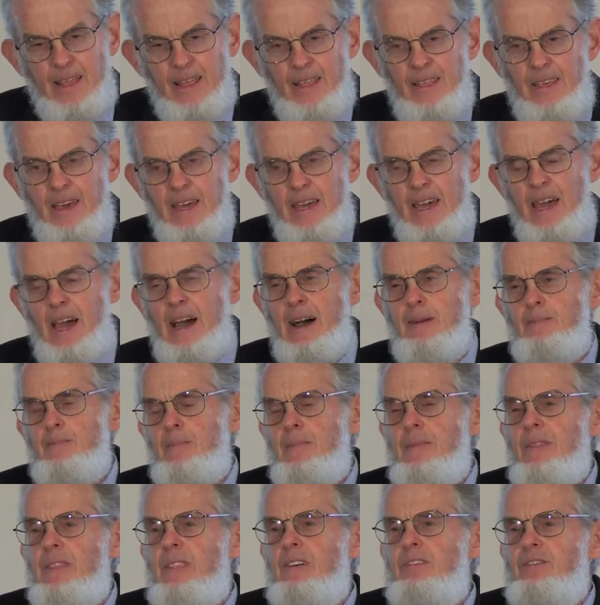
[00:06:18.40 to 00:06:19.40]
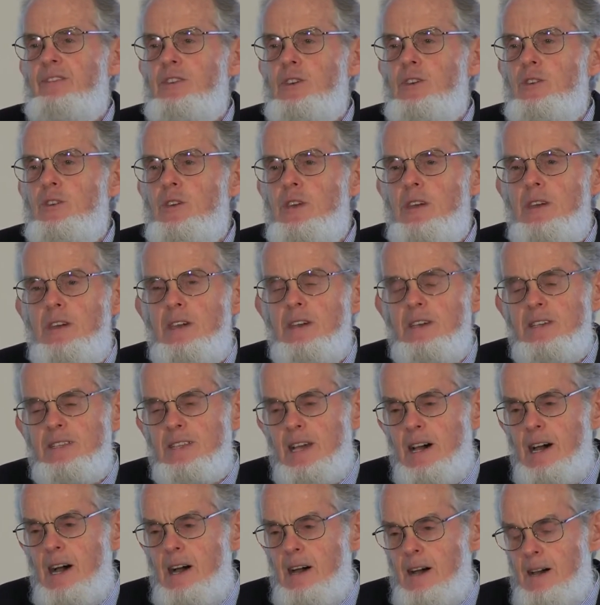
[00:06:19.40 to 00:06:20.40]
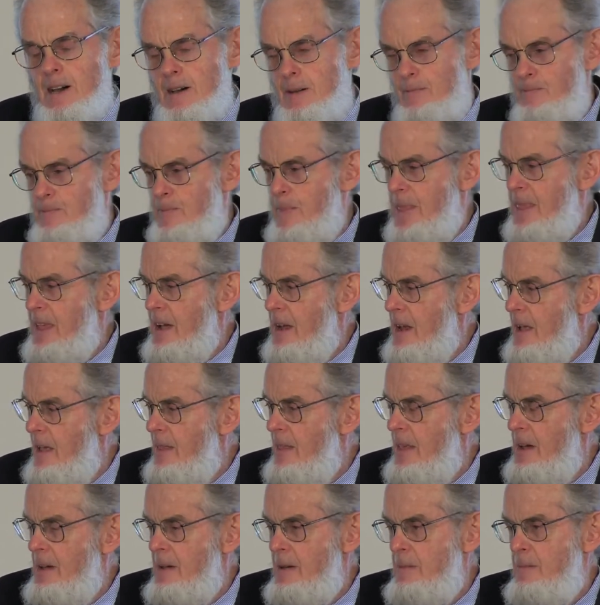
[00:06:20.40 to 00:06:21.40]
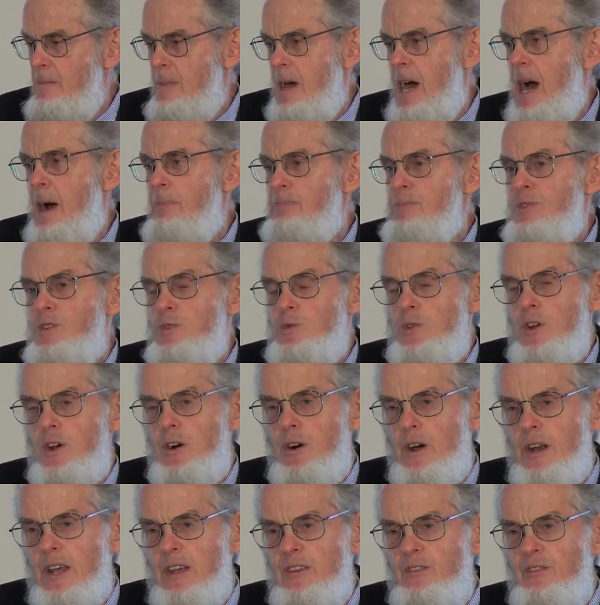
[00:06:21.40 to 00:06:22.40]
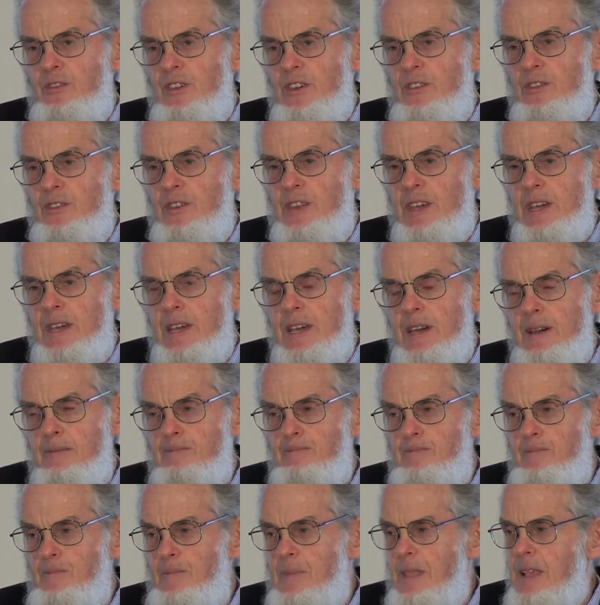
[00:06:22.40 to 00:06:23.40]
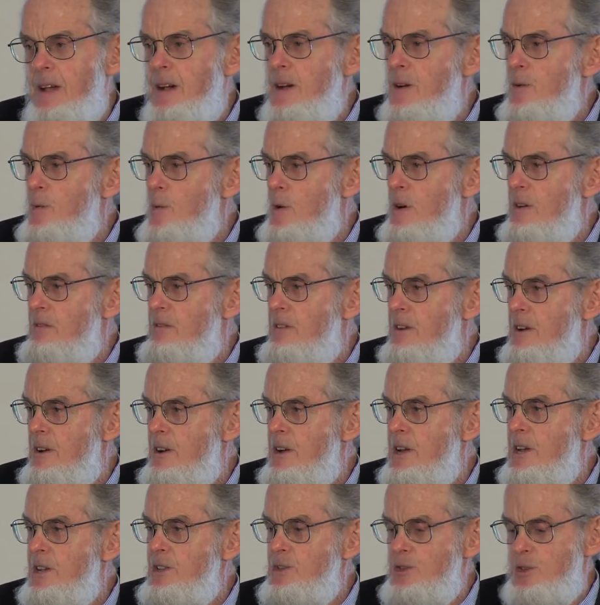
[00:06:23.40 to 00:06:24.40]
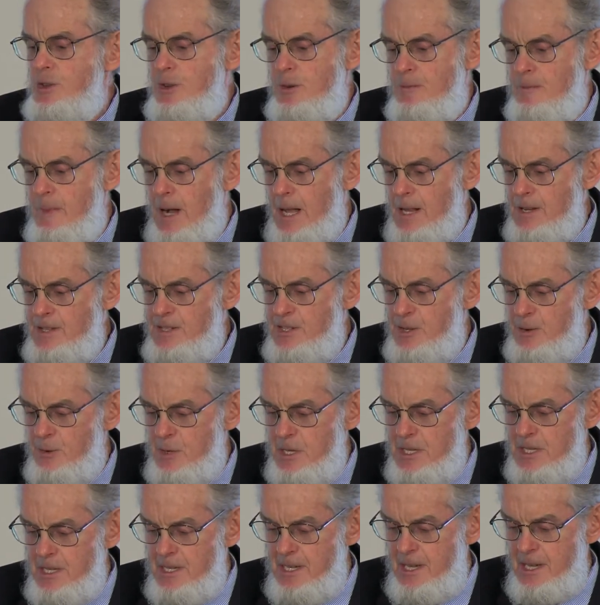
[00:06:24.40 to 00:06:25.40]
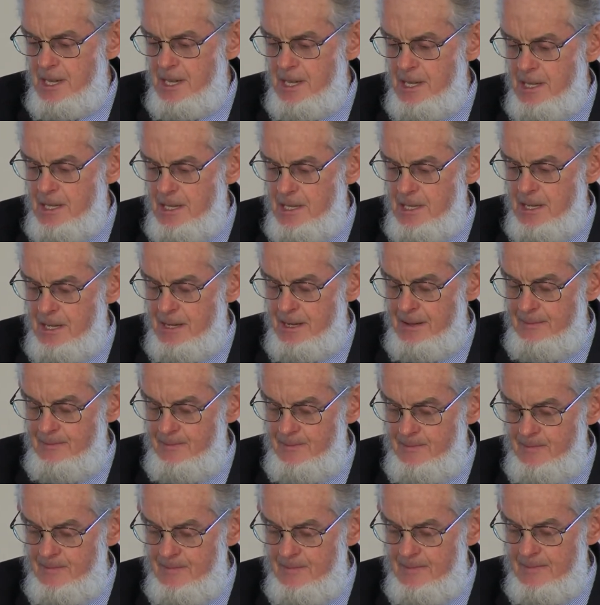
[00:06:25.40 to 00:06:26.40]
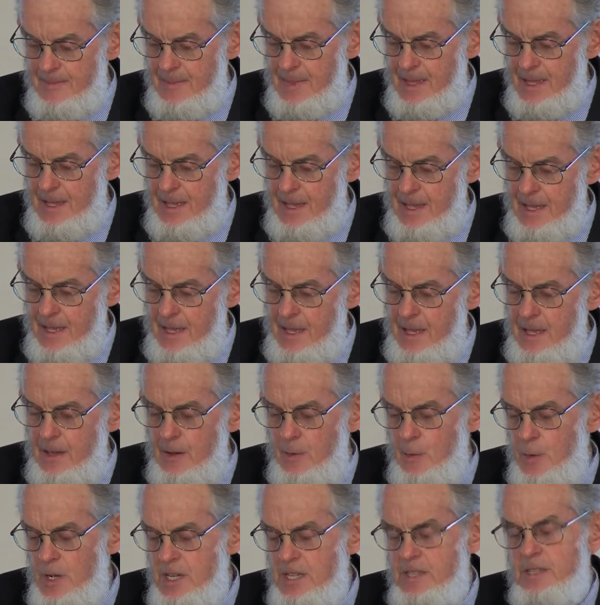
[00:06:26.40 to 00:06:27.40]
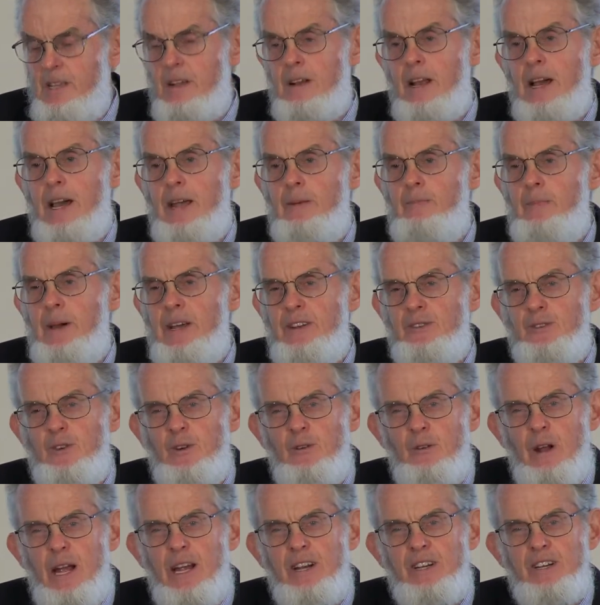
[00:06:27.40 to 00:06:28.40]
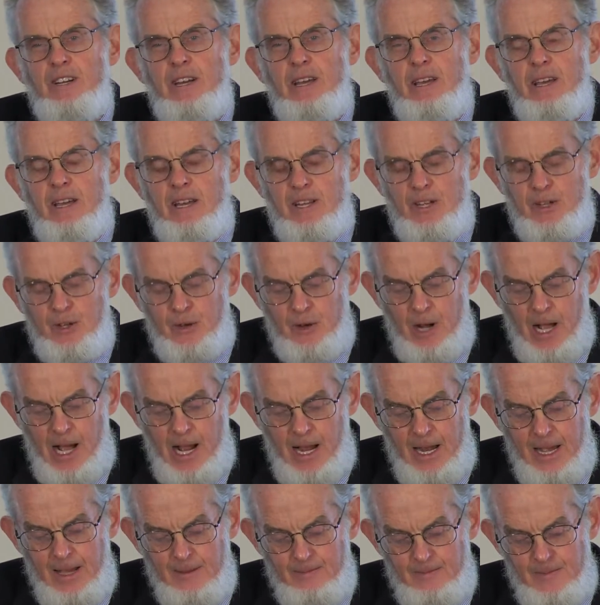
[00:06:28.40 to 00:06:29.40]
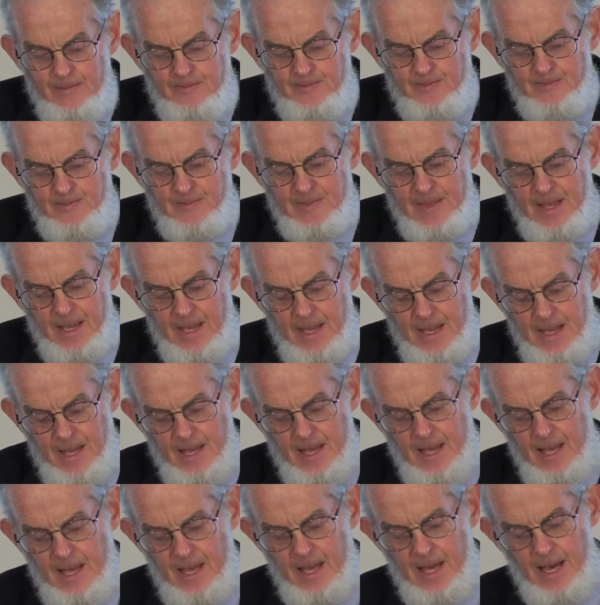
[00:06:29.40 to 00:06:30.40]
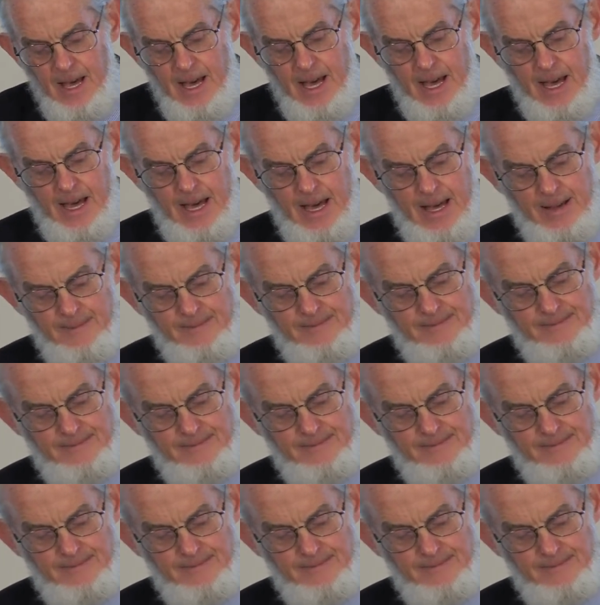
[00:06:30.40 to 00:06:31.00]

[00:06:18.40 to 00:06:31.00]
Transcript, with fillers: The, um, the few years the, the, up to nineteen fifty were very tumultuous years. We still had petrol rationing in Australia. Uh,